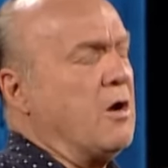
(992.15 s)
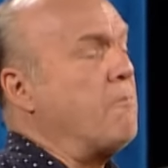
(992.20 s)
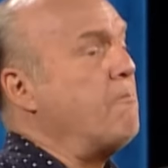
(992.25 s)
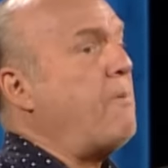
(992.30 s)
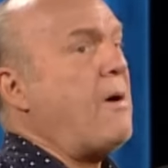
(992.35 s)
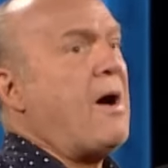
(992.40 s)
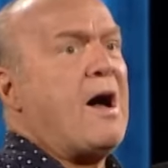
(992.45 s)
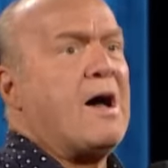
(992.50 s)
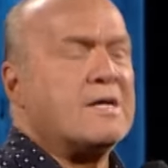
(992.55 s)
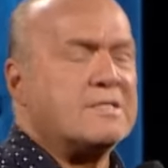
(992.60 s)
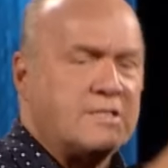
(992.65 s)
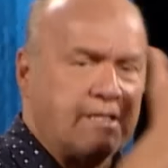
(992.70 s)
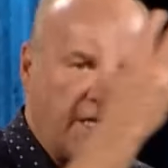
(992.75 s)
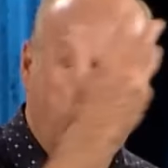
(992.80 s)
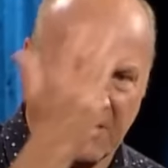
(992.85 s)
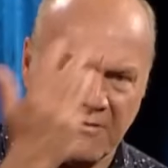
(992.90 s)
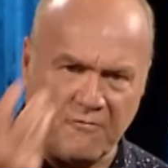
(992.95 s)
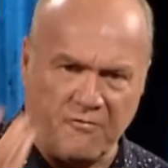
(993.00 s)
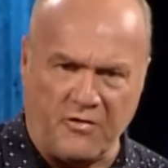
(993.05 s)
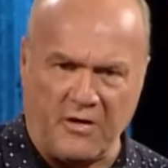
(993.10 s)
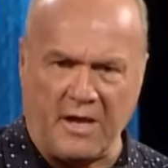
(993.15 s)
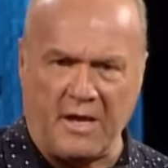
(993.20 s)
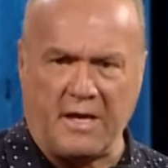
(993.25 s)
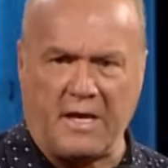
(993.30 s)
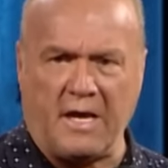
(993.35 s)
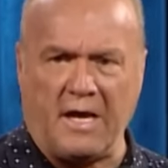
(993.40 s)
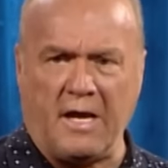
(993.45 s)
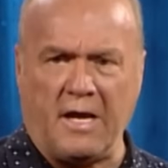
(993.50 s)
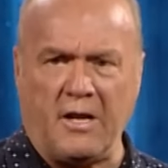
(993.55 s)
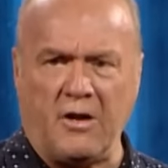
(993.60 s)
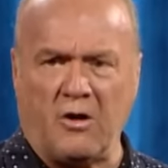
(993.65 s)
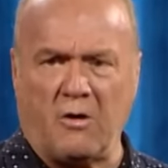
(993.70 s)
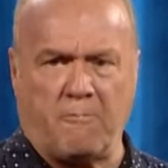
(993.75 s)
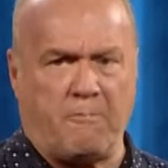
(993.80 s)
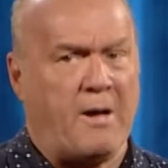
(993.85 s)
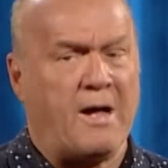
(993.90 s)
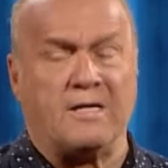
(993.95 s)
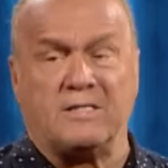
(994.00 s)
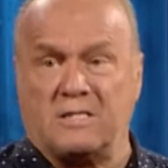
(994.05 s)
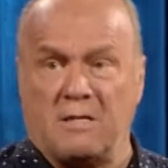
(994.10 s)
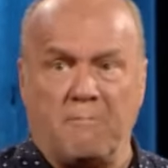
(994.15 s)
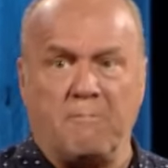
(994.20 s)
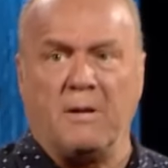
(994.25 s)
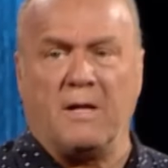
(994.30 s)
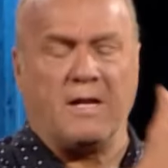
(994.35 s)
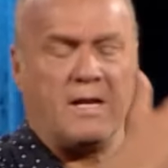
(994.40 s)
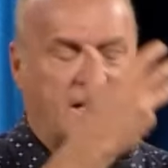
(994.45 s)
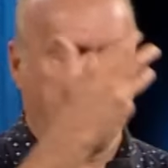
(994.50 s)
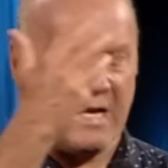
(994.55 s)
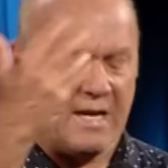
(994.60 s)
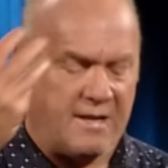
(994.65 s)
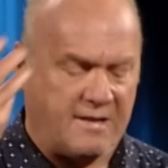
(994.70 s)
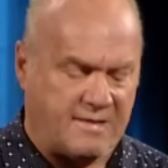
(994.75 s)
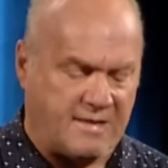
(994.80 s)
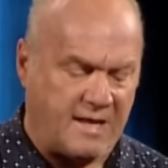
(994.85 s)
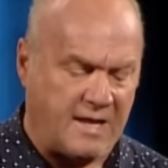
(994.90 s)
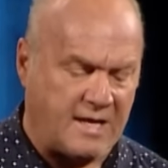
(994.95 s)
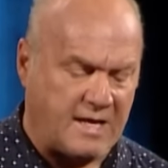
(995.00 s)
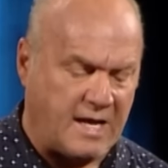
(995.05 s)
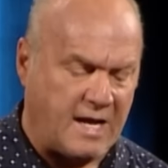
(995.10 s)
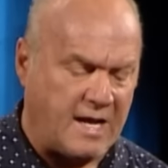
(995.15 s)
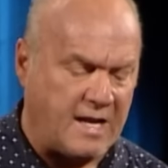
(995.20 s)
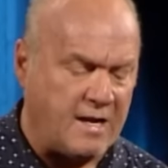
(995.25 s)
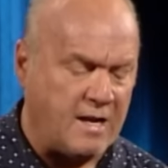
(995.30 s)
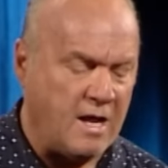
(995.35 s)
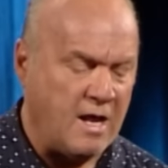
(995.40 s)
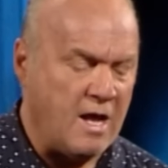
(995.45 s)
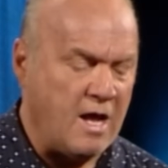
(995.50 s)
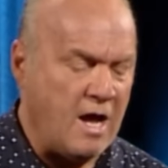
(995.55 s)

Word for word: positive thinking or possibility thinking.